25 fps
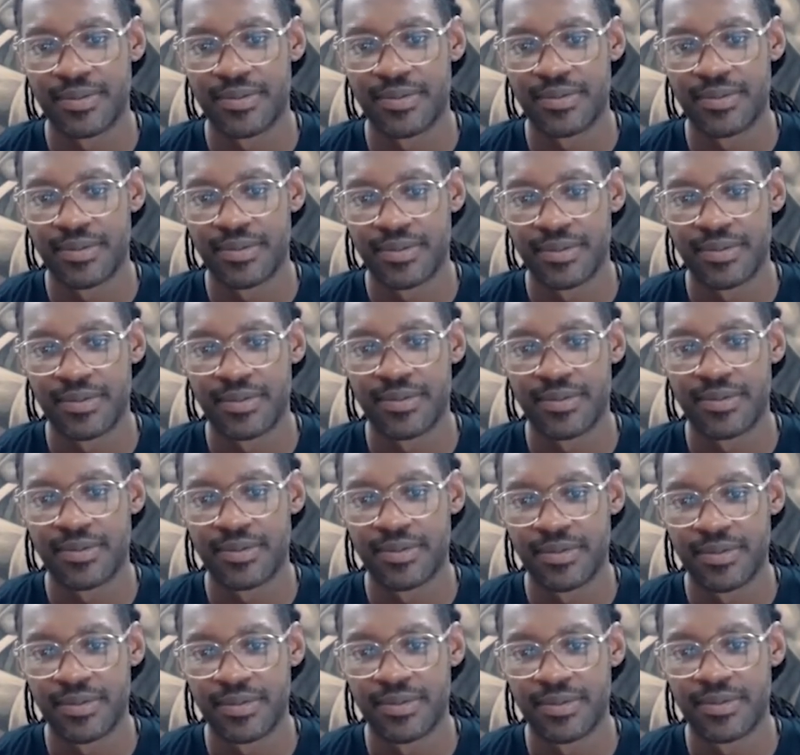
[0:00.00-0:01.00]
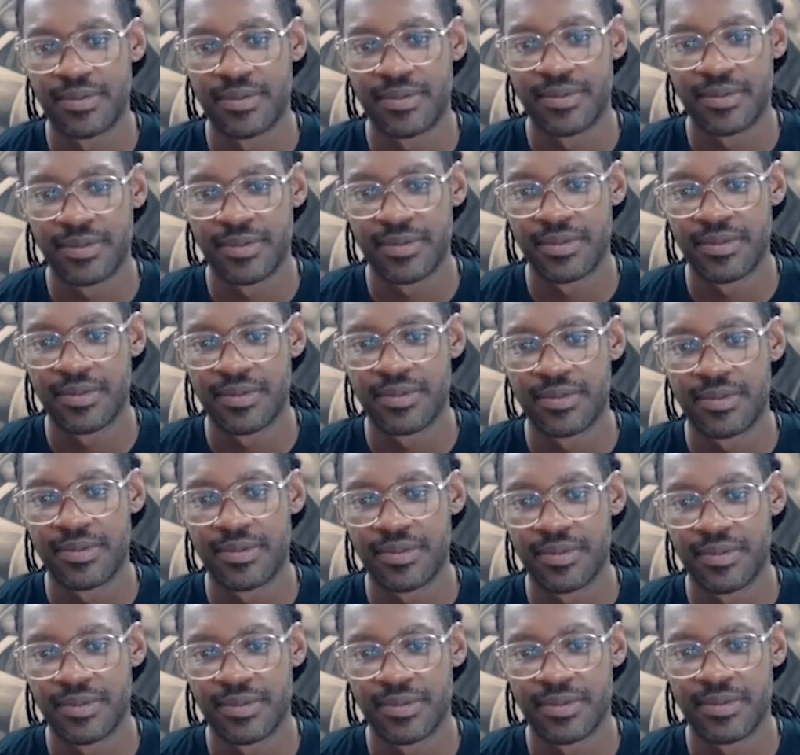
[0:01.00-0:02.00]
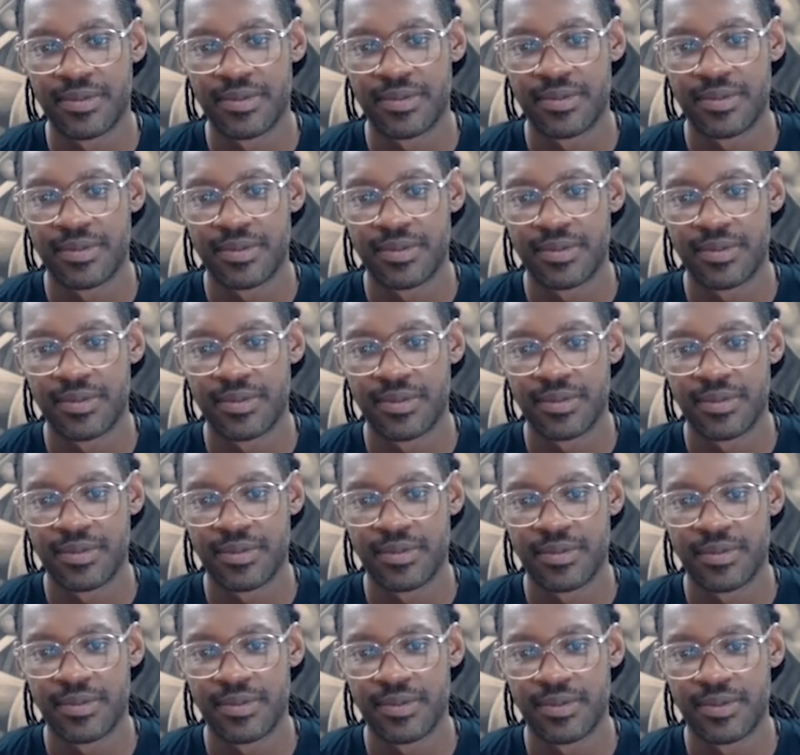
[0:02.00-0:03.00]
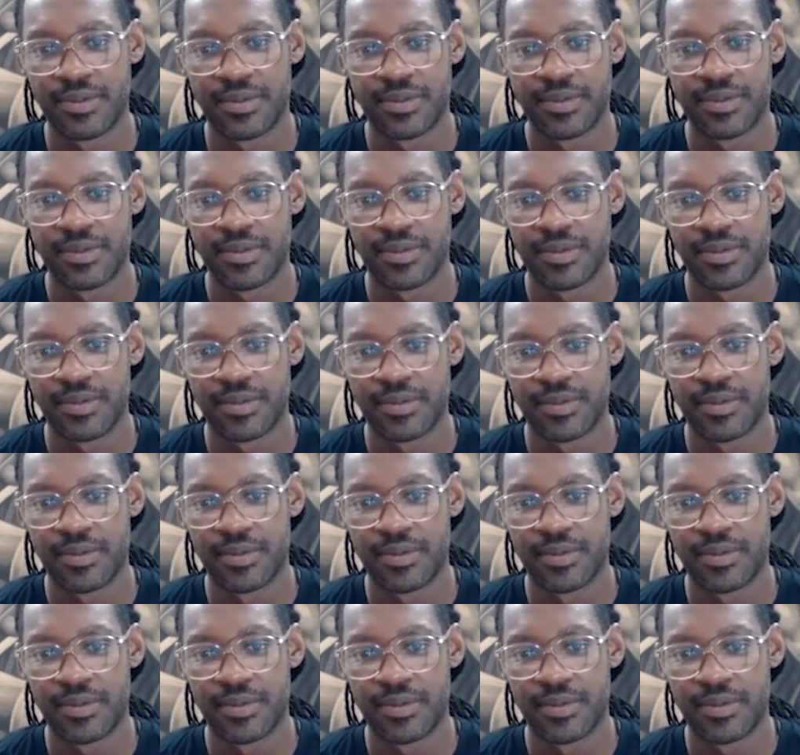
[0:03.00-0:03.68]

(silent)